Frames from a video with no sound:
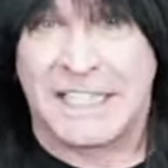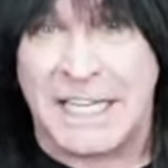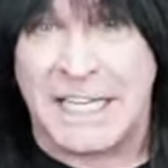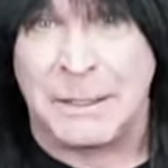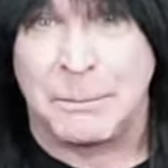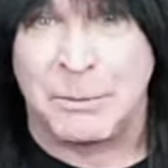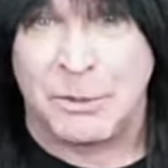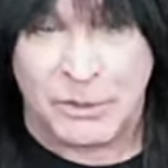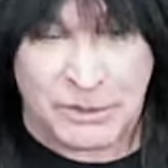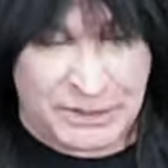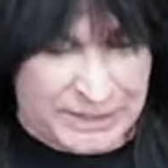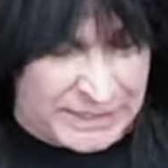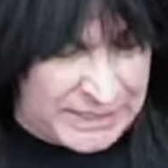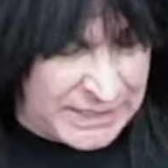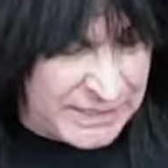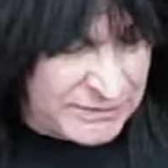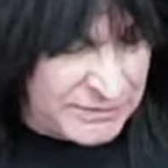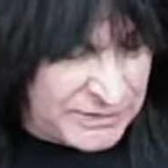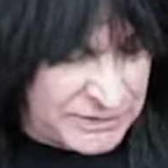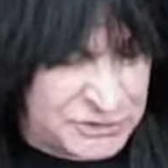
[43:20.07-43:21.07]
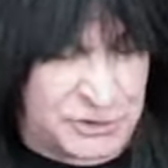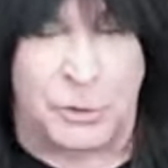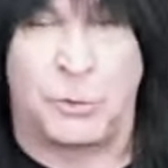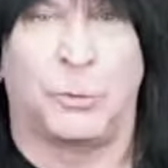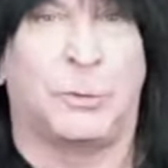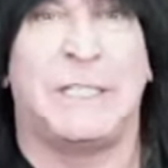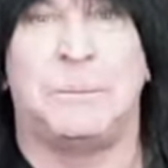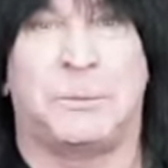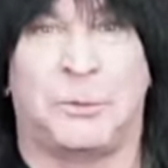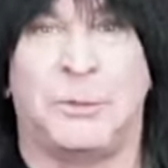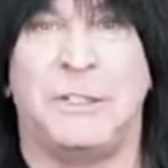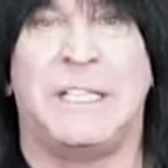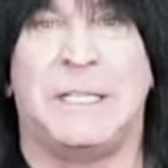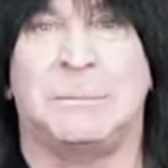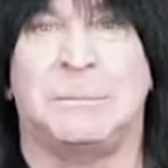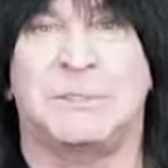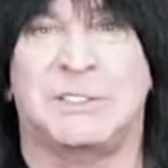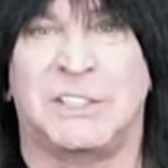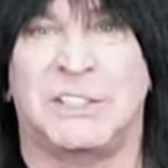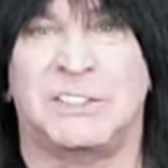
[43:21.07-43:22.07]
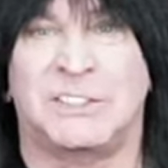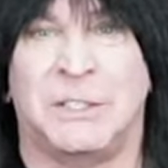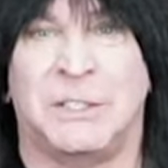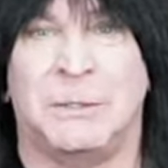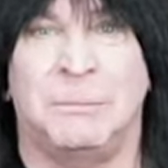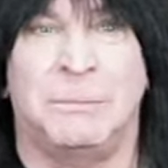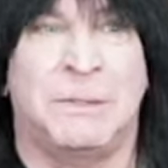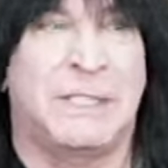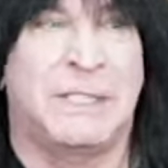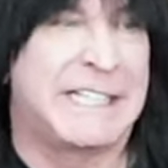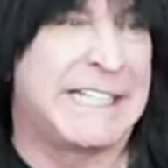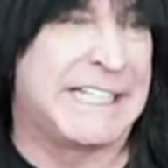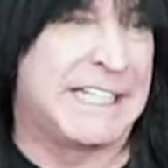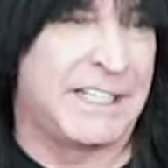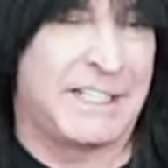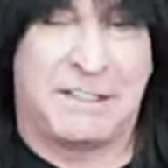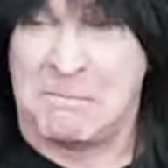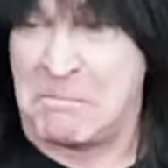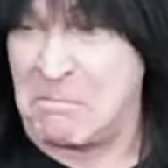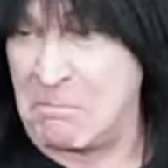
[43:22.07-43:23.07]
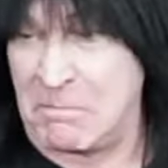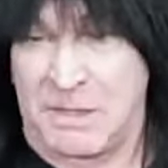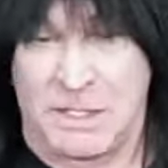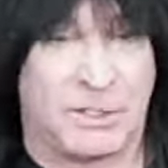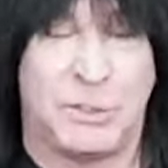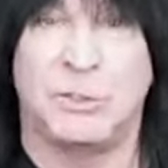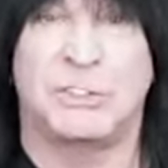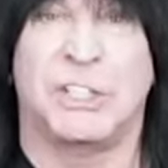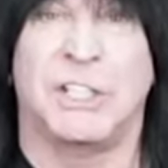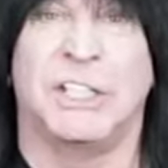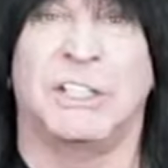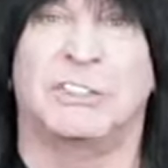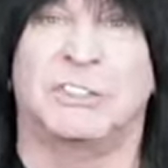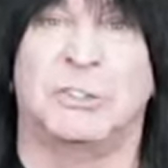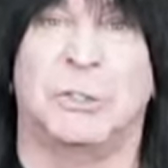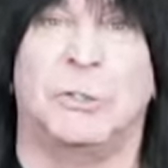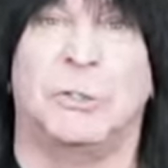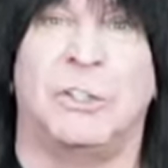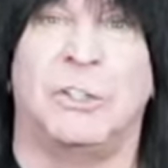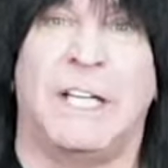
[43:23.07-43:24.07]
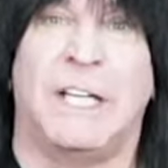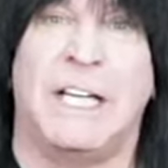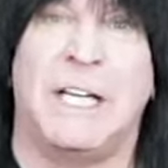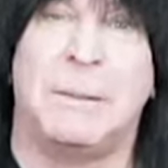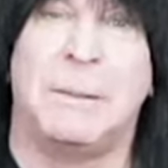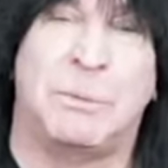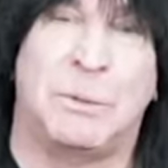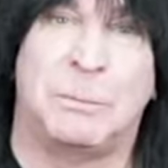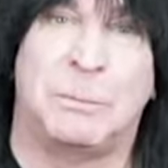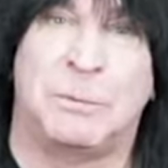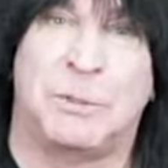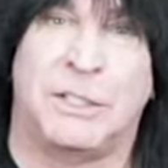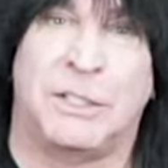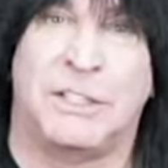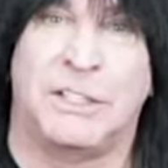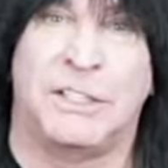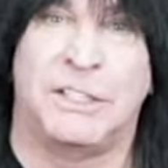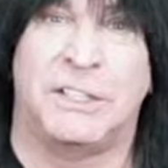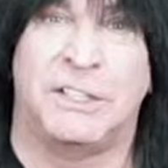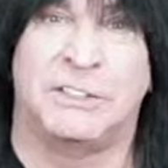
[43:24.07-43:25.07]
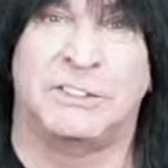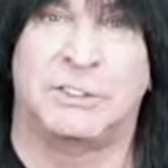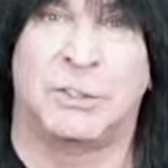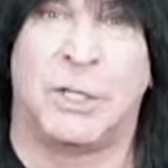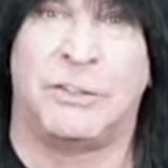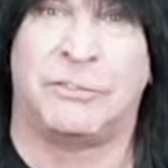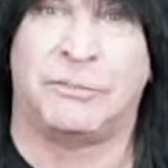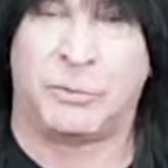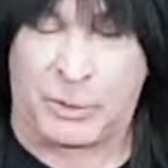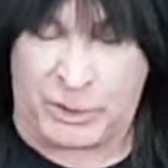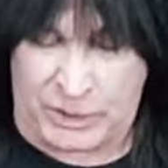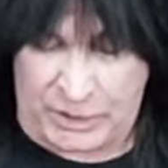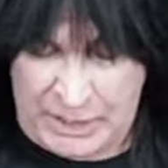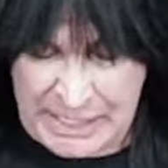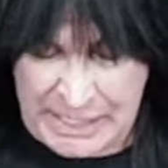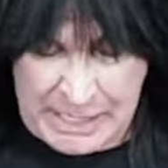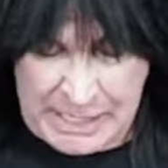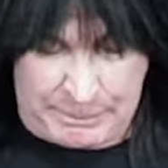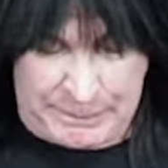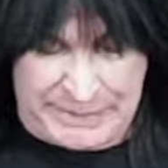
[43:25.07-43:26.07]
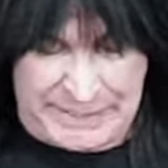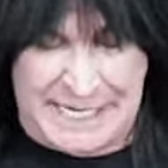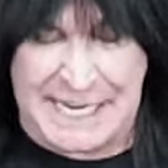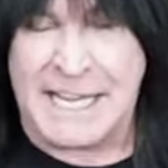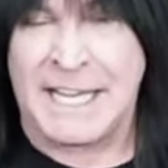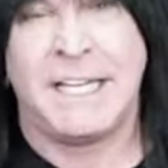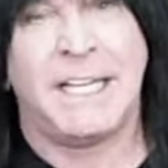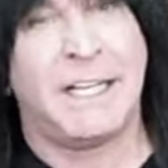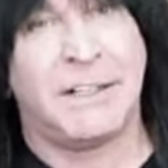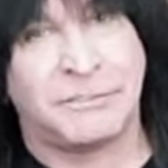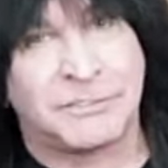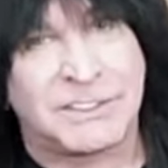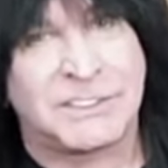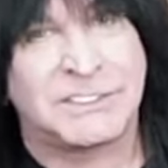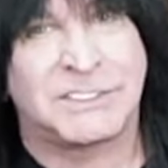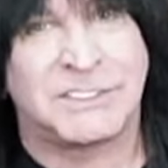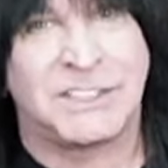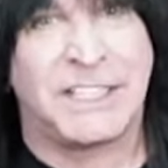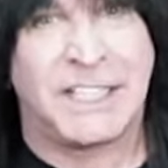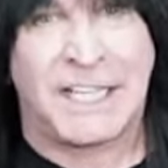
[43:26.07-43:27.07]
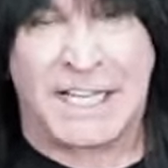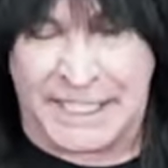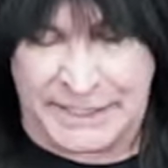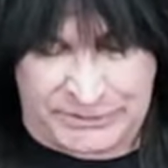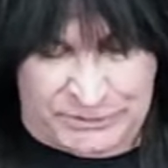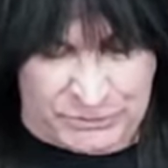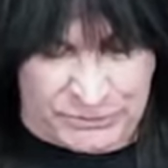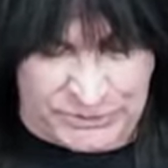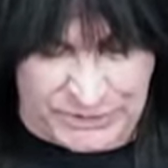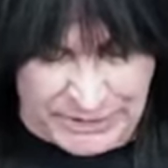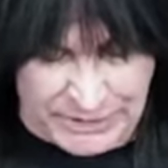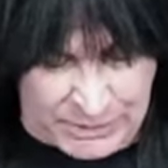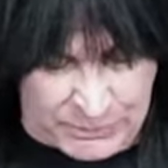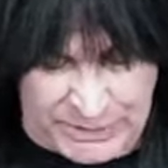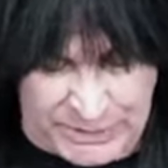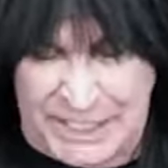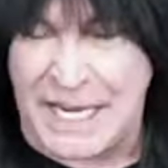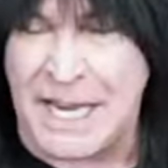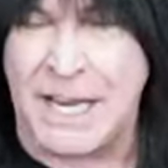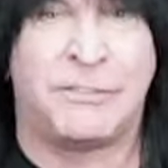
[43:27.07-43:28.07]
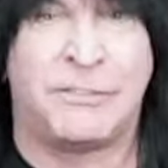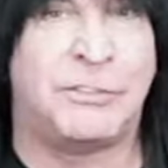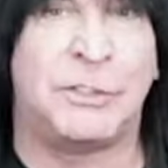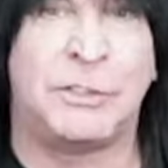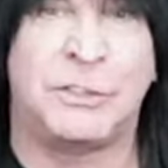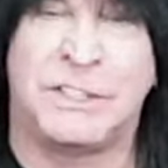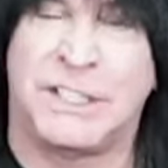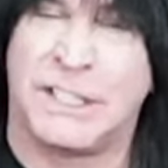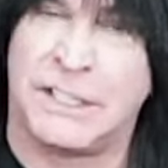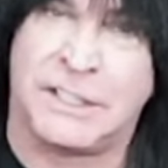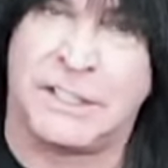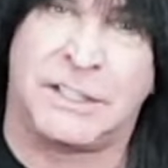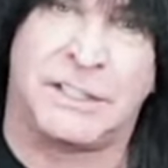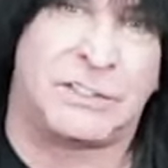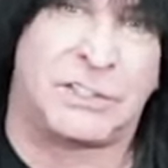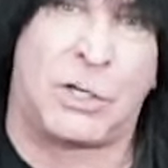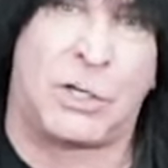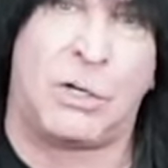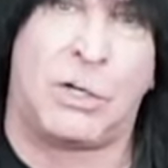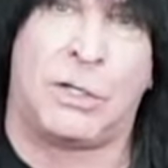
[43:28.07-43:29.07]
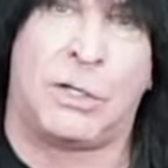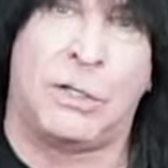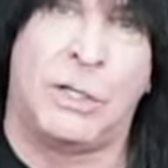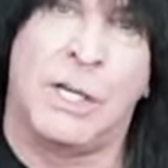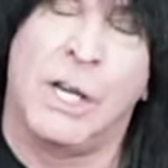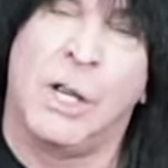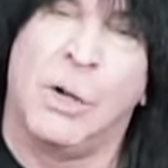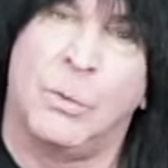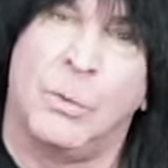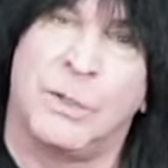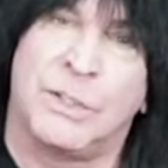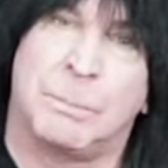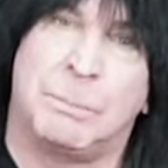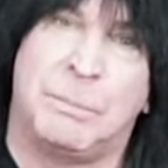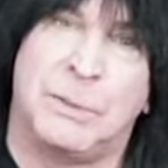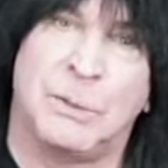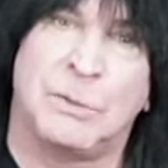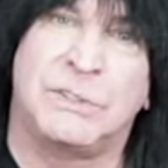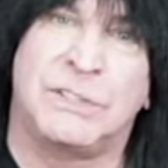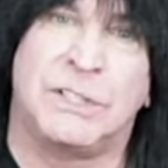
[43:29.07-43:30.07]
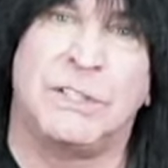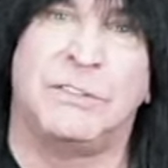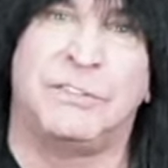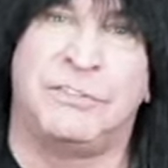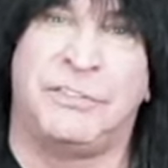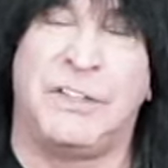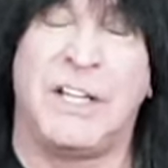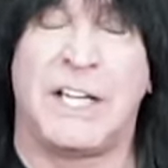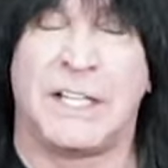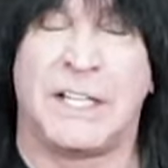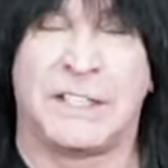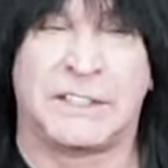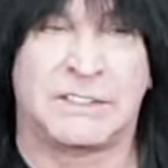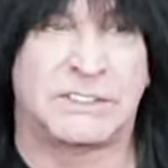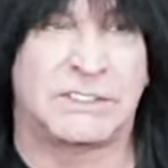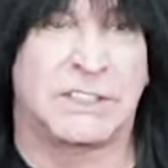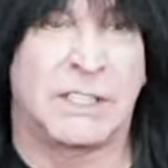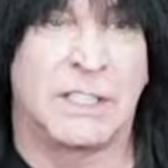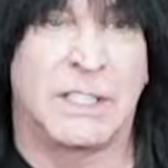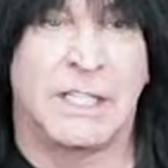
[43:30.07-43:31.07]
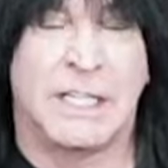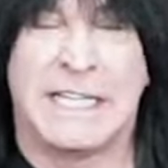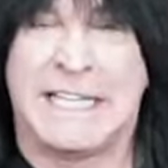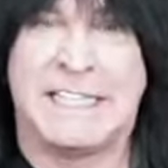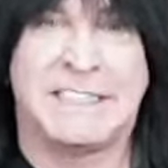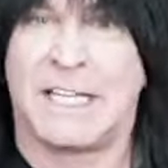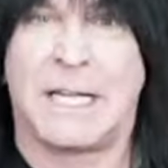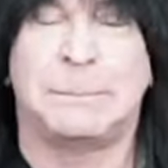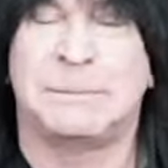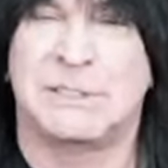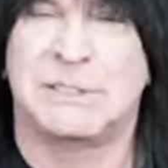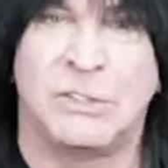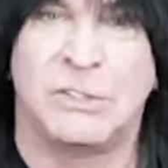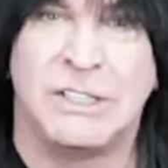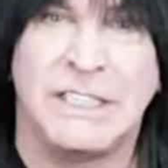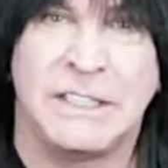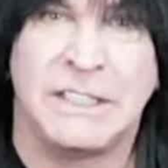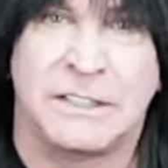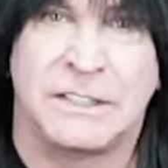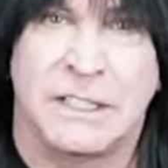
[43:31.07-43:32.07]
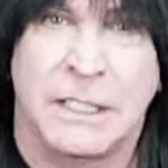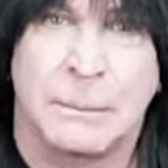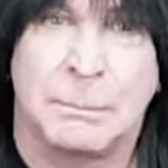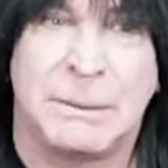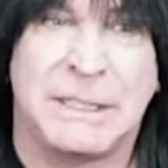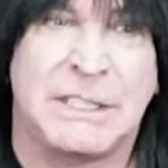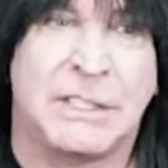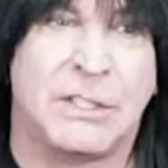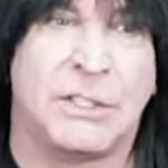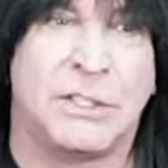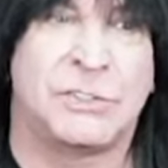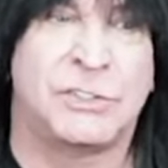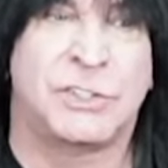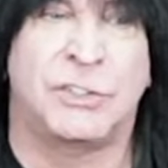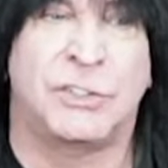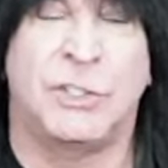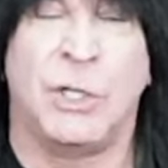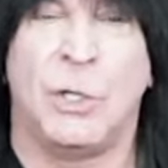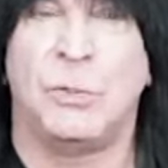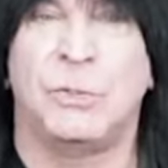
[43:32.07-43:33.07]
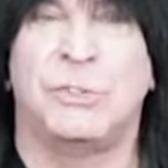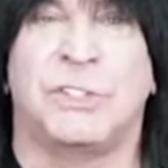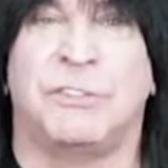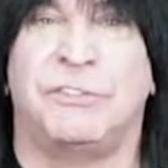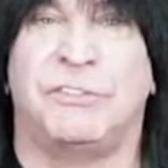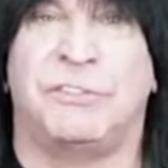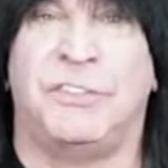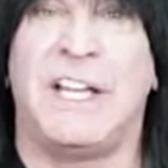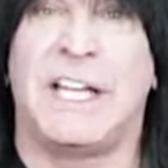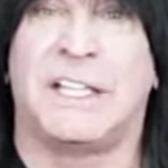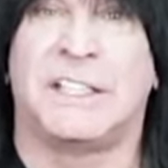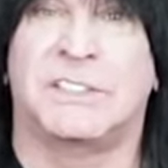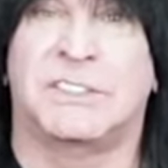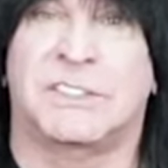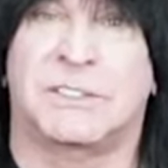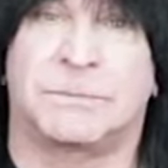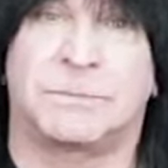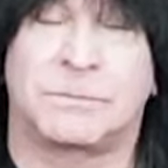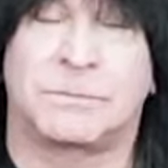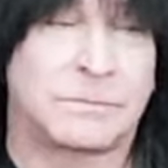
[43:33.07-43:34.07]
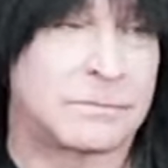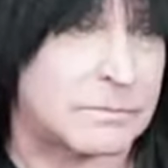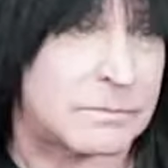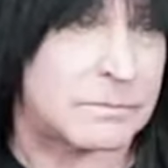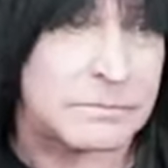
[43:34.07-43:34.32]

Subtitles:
a cable in this great preamp system, use an external amp or plug it in a software. But I have to say, I don't think I would ever get a guitar with built-in effects. It's obsolete because those effects,